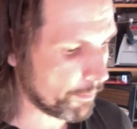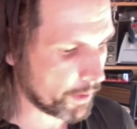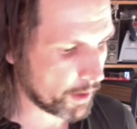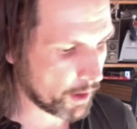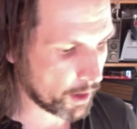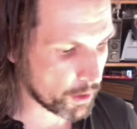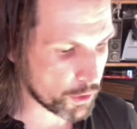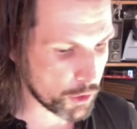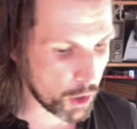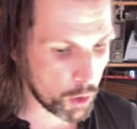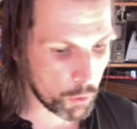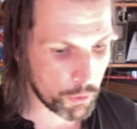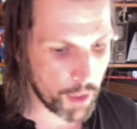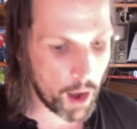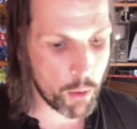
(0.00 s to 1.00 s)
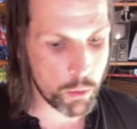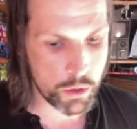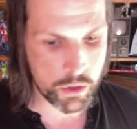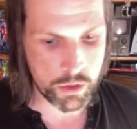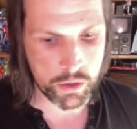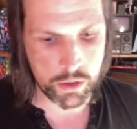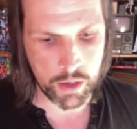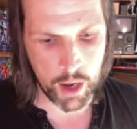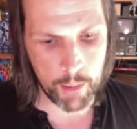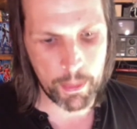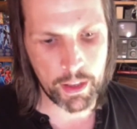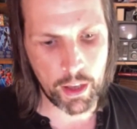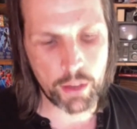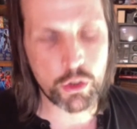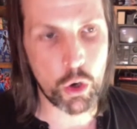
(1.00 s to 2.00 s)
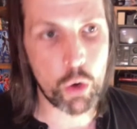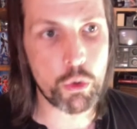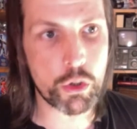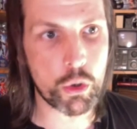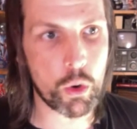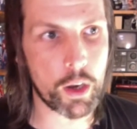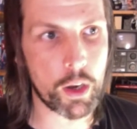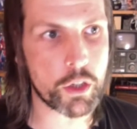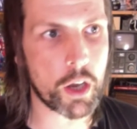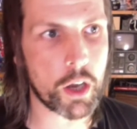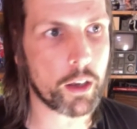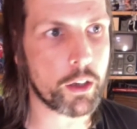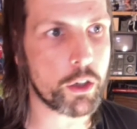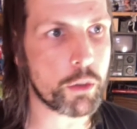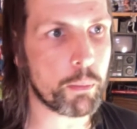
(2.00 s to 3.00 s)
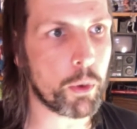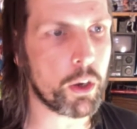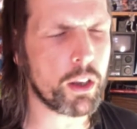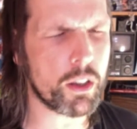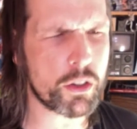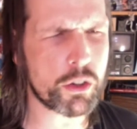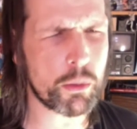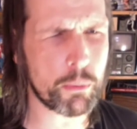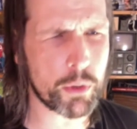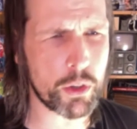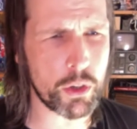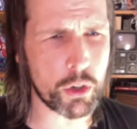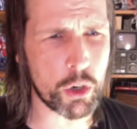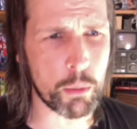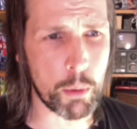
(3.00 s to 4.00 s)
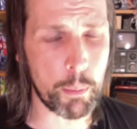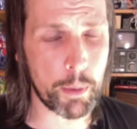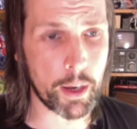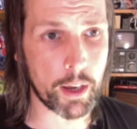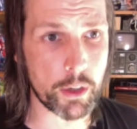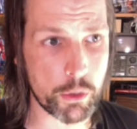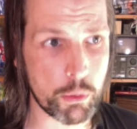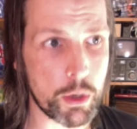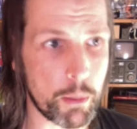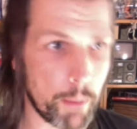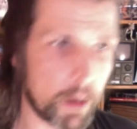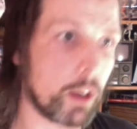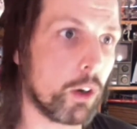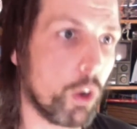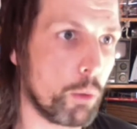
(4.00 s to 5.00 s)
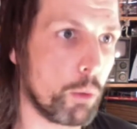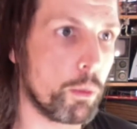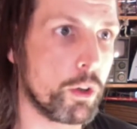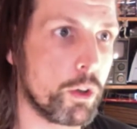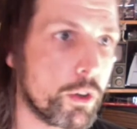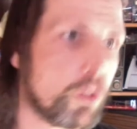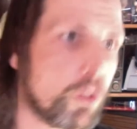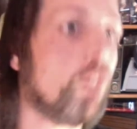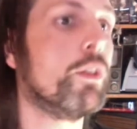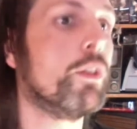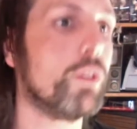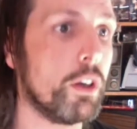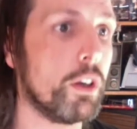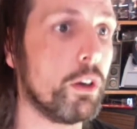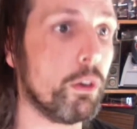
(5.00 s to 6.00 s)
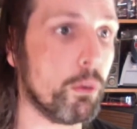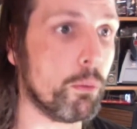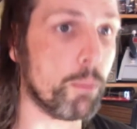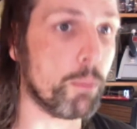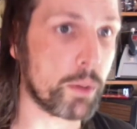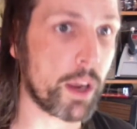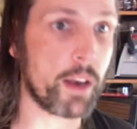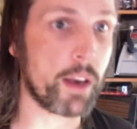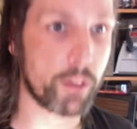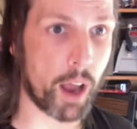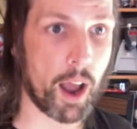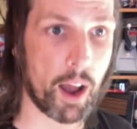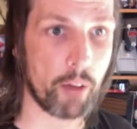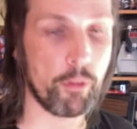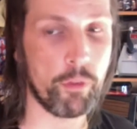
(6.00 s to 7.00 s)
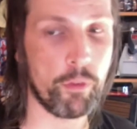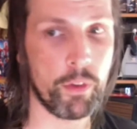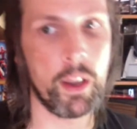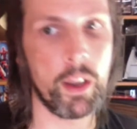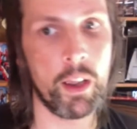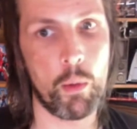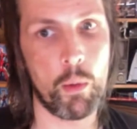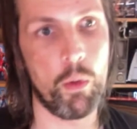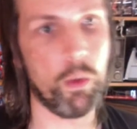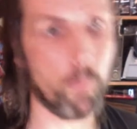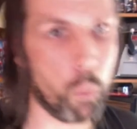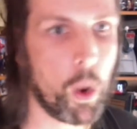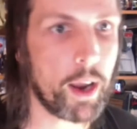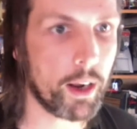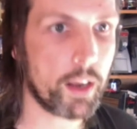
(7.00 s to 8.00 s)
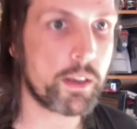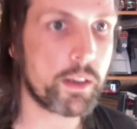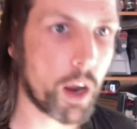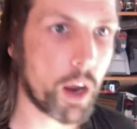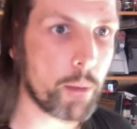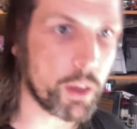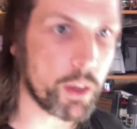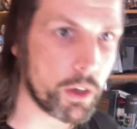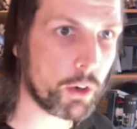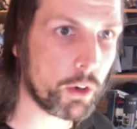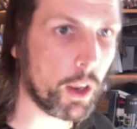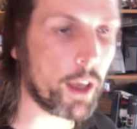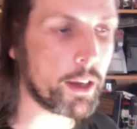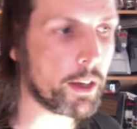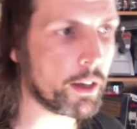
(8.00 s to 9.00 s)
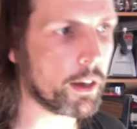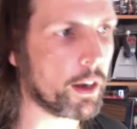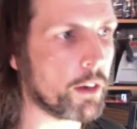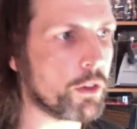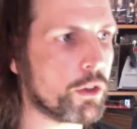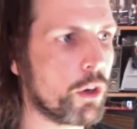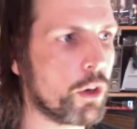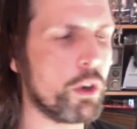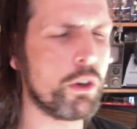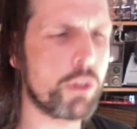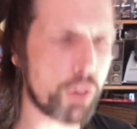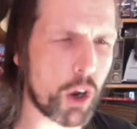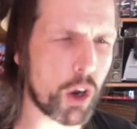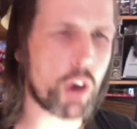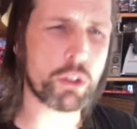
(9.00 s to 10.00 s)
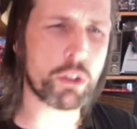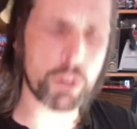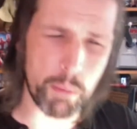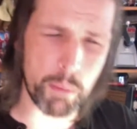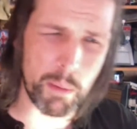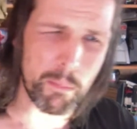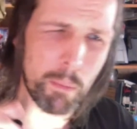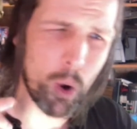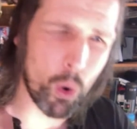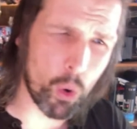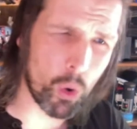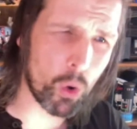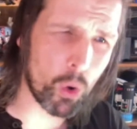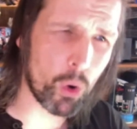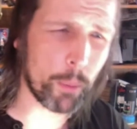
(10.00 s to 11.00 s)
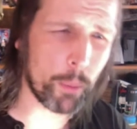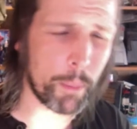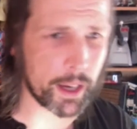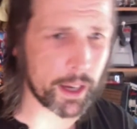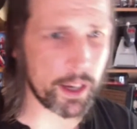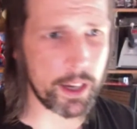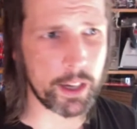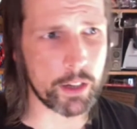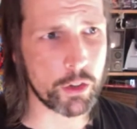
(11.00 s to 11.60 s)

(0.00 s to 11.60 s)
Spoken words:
and so that was, I mean, that's always quite a challenge, but it's something you come up against when you're making low budget stuff, is that you tend to have way less time than you'd like, and so you start to be more picky